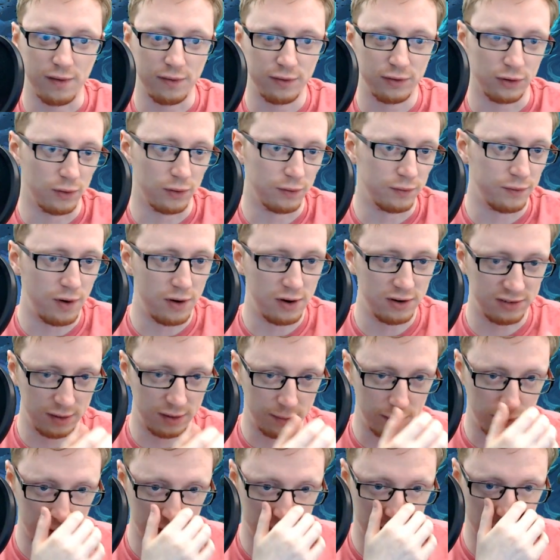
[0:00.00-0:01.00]
so very
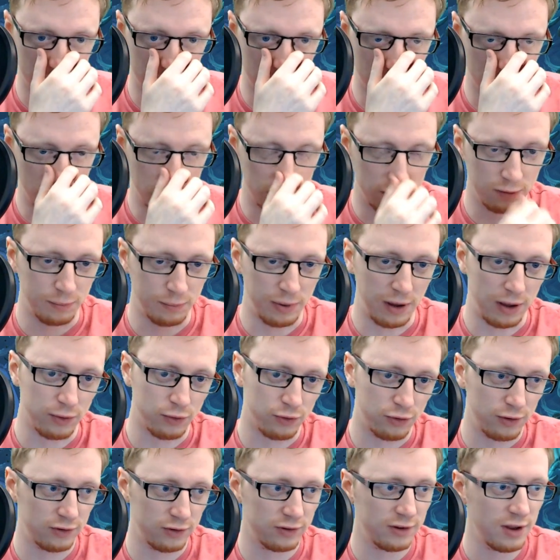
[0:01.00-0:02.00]
similar to
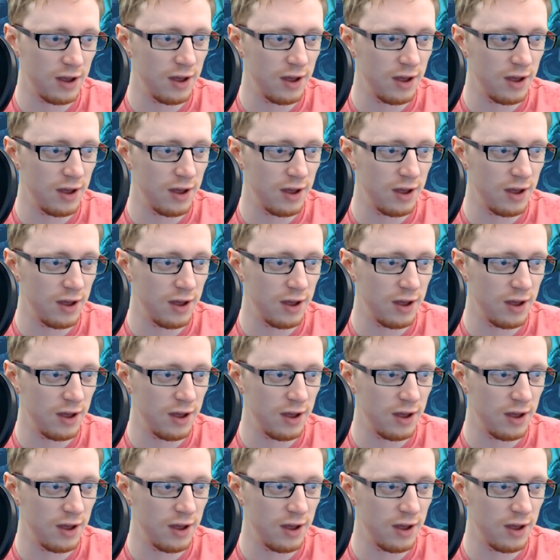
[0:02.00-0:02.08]
Paltress.